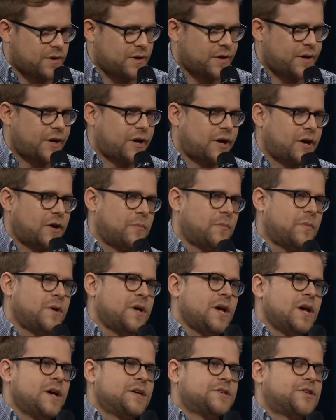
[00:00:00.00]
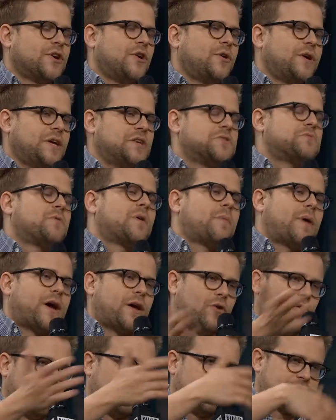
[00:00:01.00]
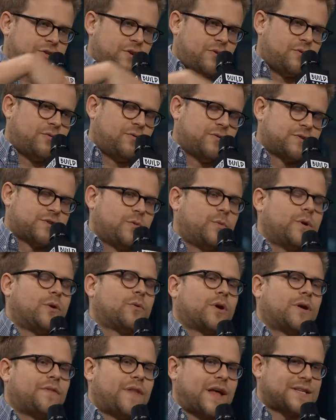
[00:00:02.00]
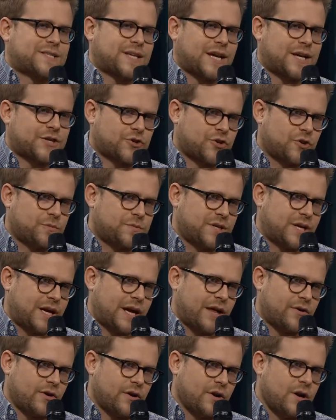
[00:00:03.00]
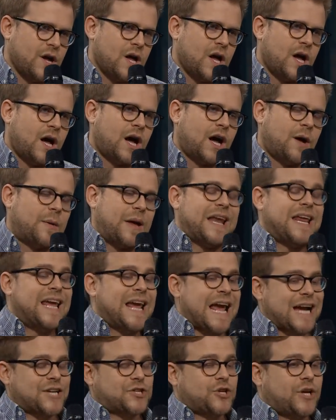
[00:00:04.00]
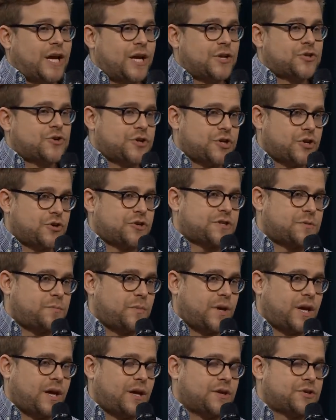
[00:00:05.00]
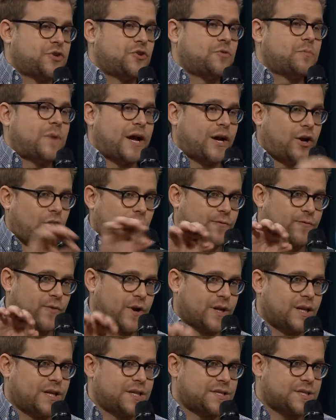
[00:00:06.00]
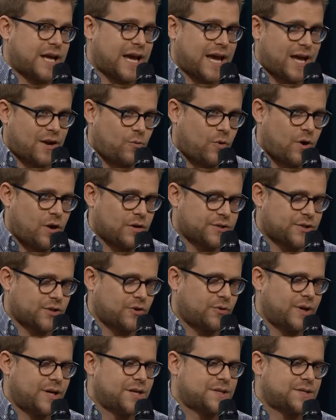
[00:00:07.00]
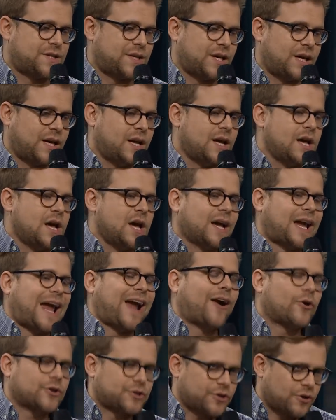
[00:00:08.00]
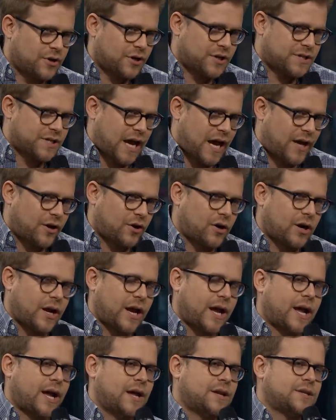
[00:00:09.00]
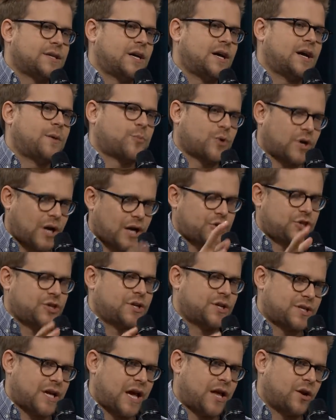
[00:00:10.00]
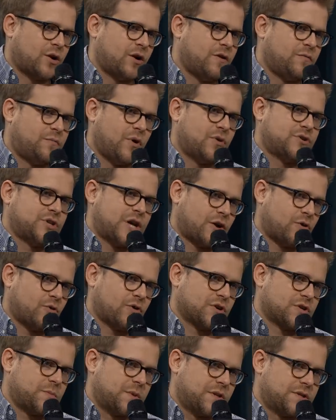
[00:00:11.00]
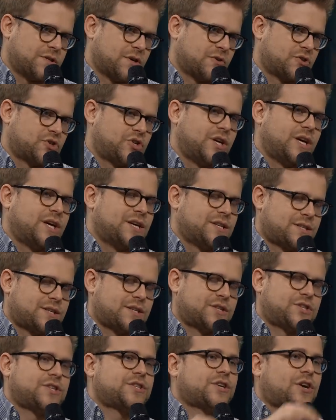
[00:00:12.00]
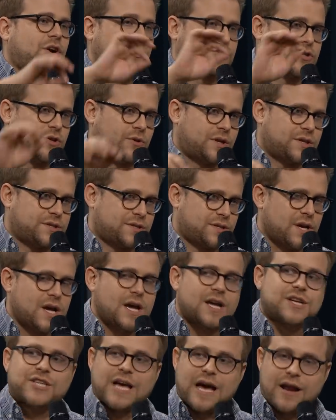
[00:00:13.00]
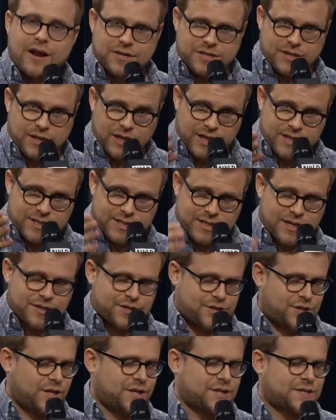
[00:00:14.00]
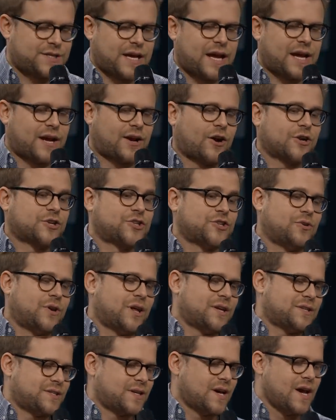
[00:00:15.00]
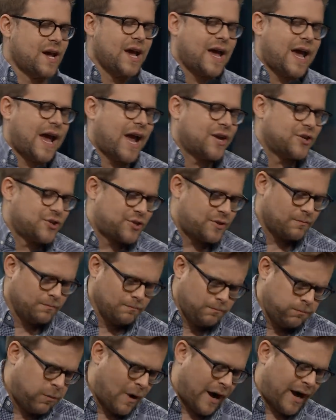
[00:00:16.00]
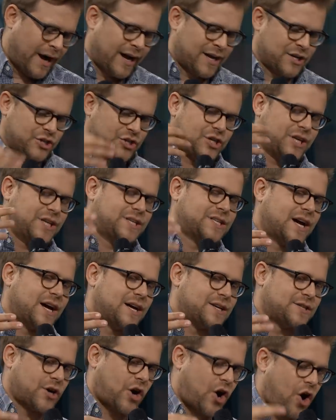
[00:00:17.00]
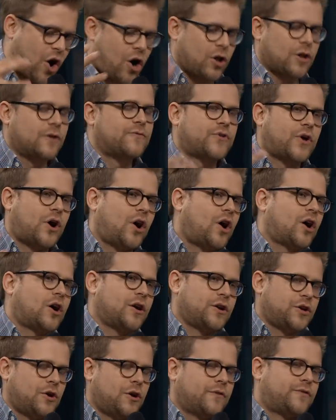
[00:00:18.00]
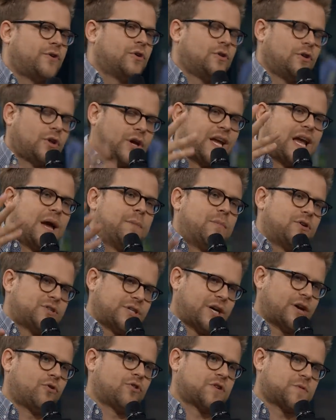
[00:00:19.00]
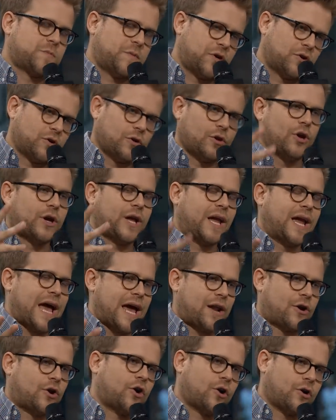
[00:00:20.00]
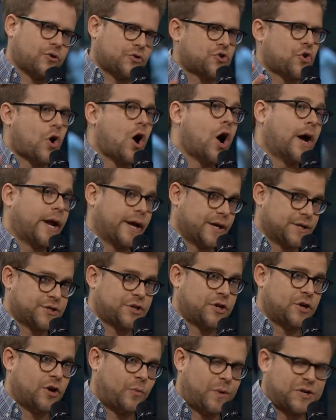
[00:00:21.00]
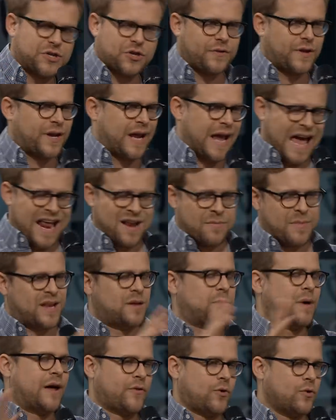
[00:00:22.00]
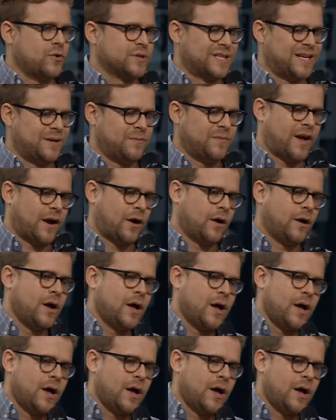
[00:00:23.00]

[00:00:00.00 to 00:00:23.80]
Um, so he's one of my old. So so we were in that sketch group together, um, and he actually introduced me to my girlfriend Lisa Hanawalt, who is the character designer and uh, production designer of BoJack Horseman. So she is she's Shout a cartoonist. Shout out to Lisa. She is a cartoonist. And uh, she does all of the art. You know, if you're looking at BoJack Horseman, you're looking at her drawings, you know, which are then animated by the whole team there.